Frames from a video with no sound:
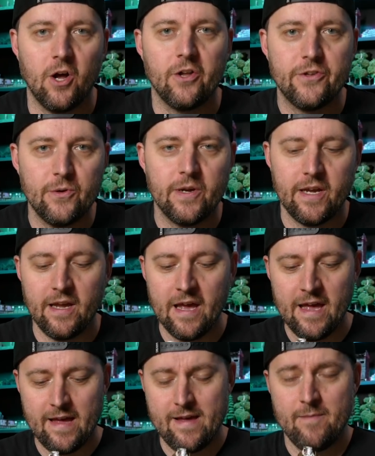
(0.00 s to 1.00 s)
all doing
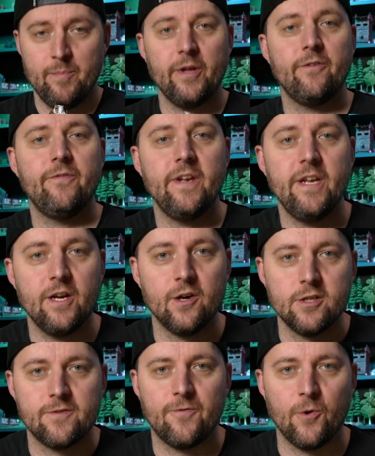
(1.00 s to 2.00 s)
build
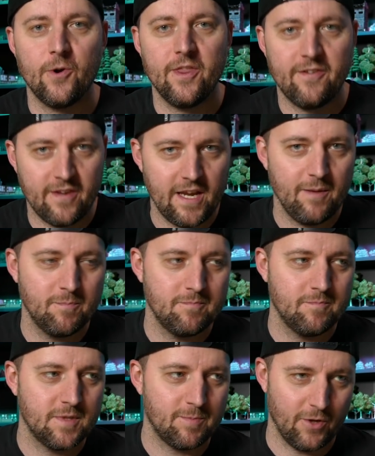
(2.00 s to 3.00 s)
videos for the
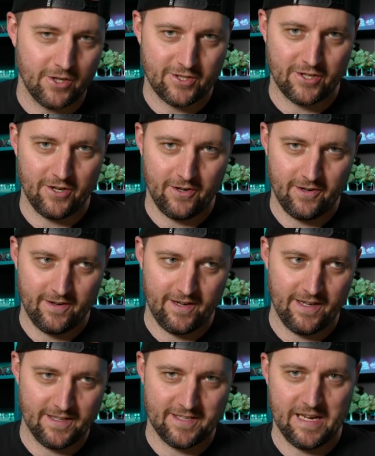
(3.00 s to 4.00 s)
same sponsor
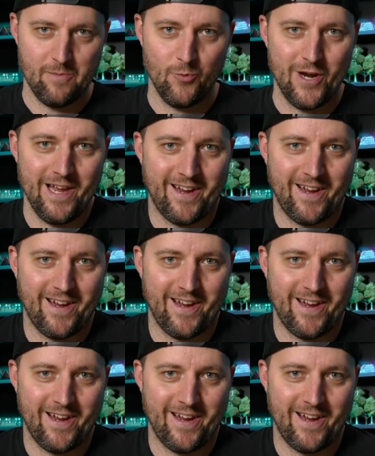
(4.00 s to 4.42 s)
in the same week.